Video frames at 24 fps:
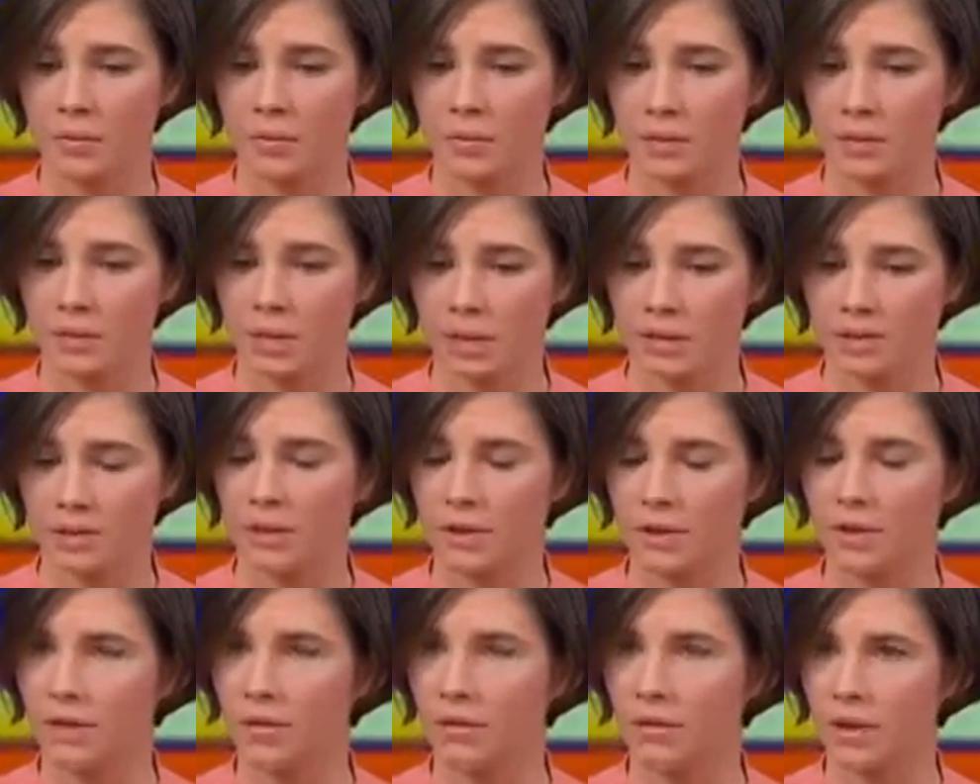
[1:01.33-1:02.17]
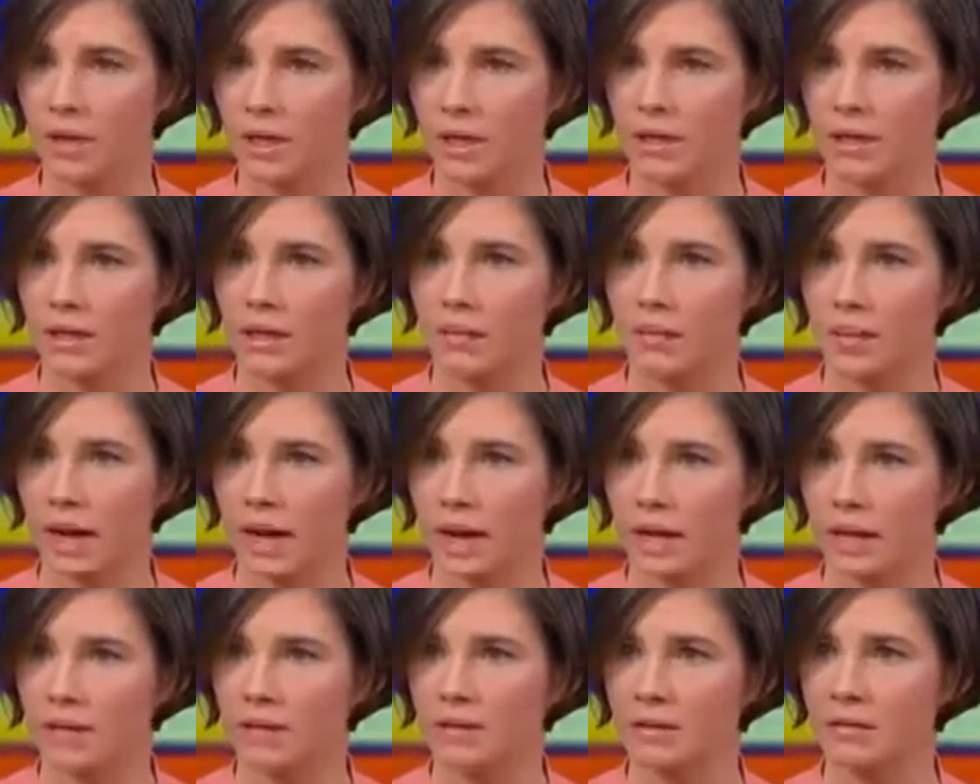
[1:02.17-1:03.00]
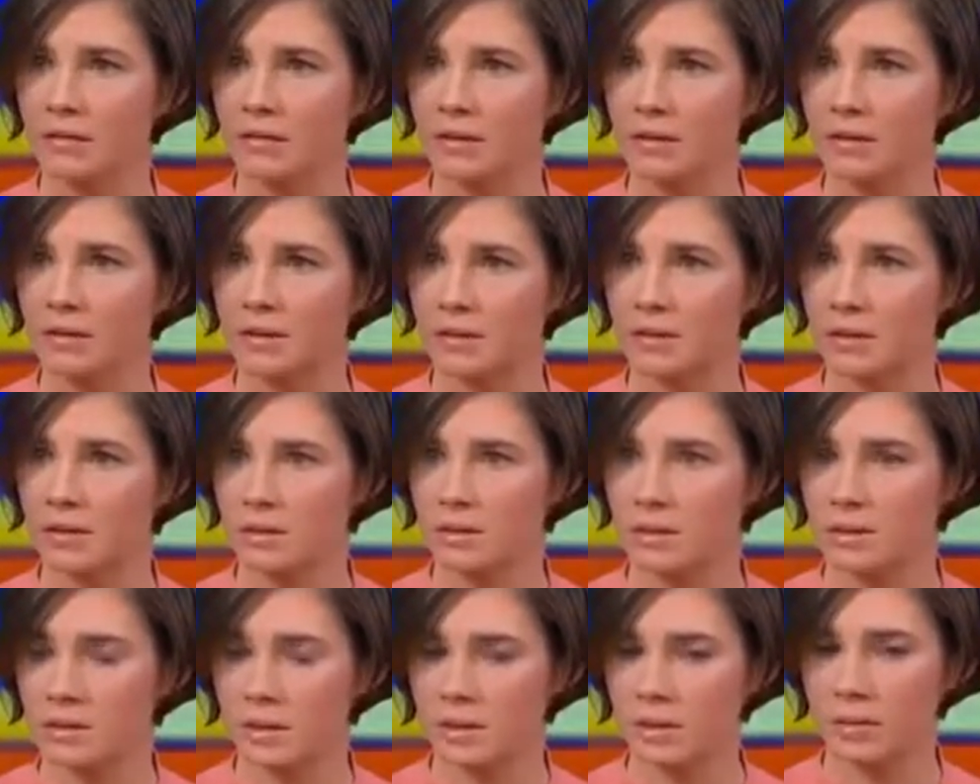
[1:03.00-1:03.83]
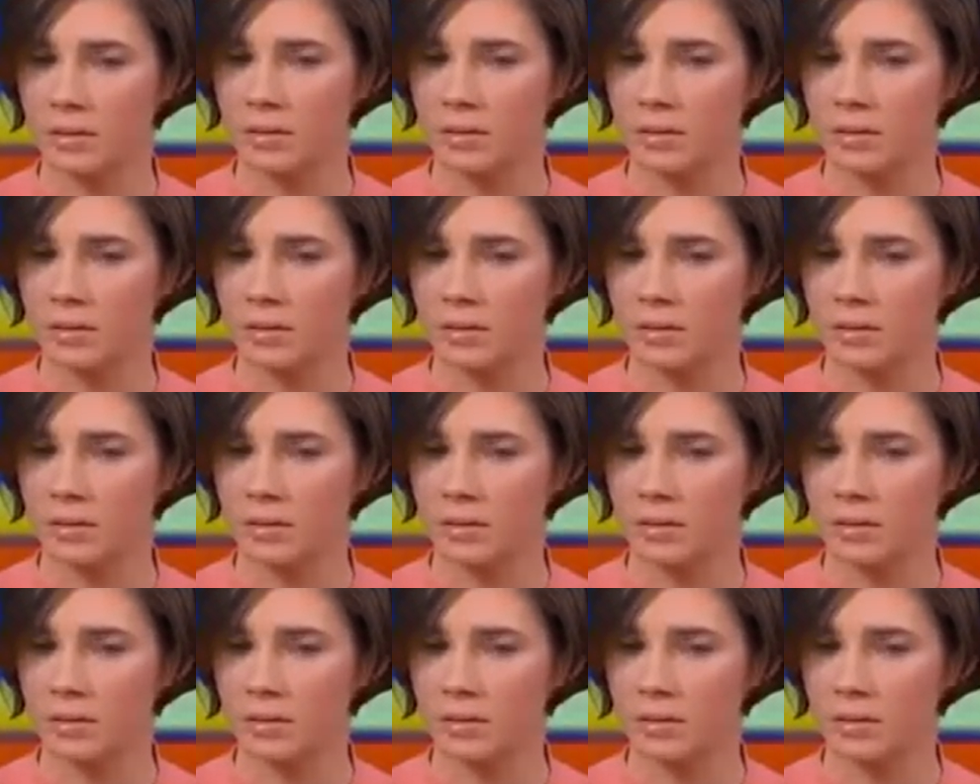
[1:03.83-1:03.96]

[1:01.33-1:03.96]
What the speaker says: will never go willingly back to